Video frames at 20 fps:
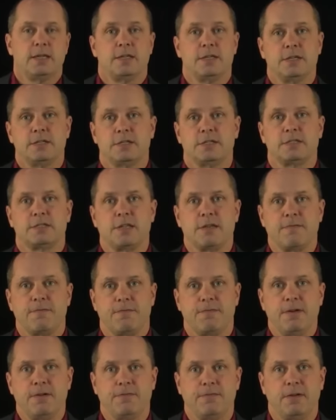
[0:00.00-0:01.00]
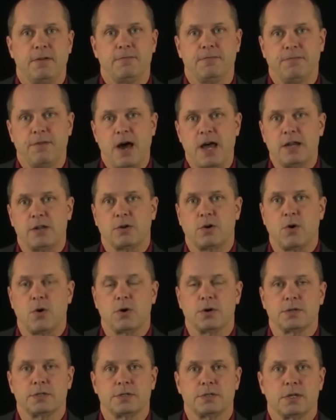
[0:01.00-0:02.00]
This is the fifth and final
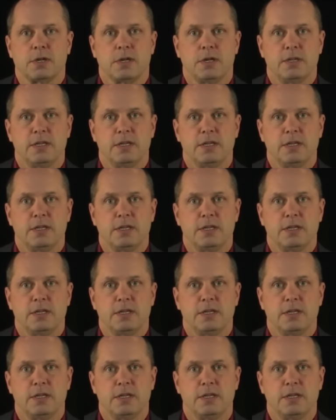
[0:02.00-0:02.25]
course